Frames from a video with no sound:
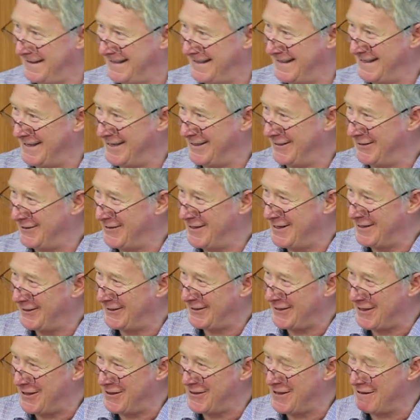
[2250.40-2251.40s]
there's,
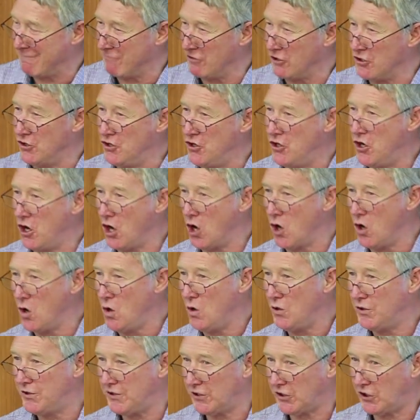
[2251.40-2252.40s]
there's, there is
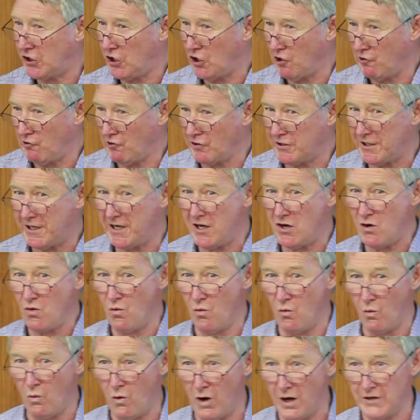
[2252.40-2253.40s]
no security
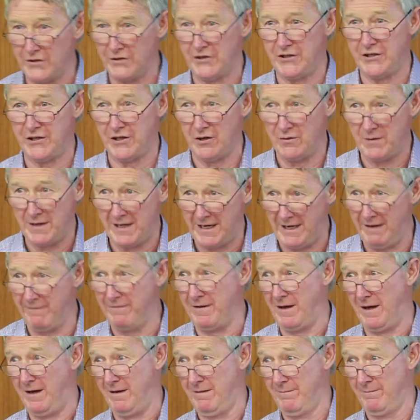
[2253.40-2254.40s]

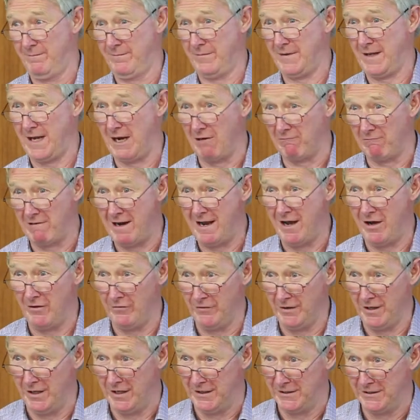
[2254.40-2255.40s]
whatsoever
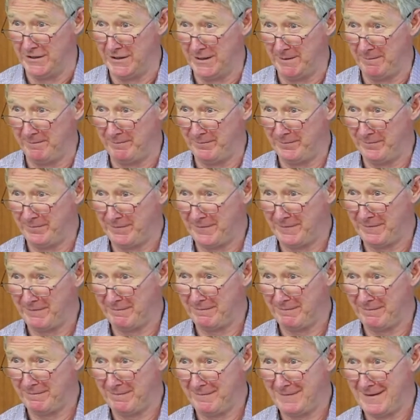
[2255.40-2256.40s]
around this
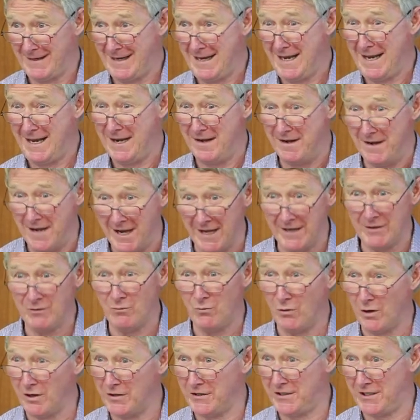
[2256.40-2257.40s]
none
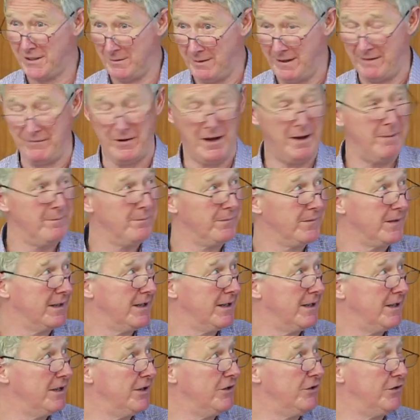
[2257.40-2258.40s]
whatsoever.
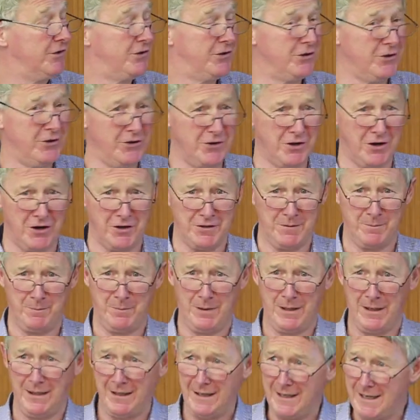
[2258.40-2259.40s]
Do not
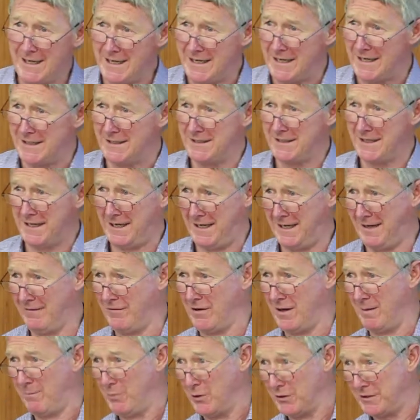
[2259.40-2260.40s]
please
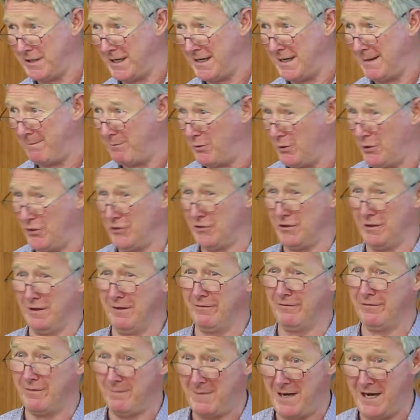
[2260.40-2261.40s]
ever put any personal
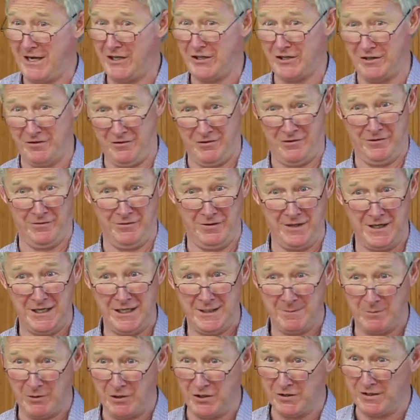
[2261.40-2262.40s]
information on
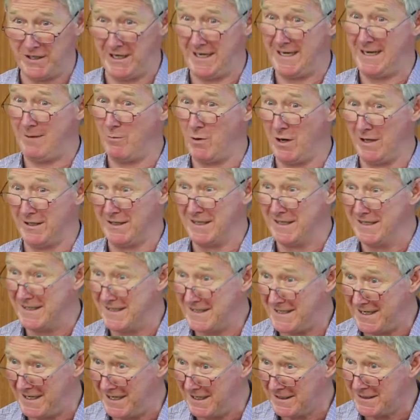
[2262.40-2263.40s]
these because anyone can
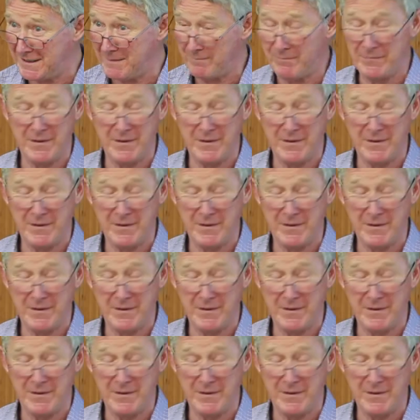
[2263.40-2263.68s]
see it.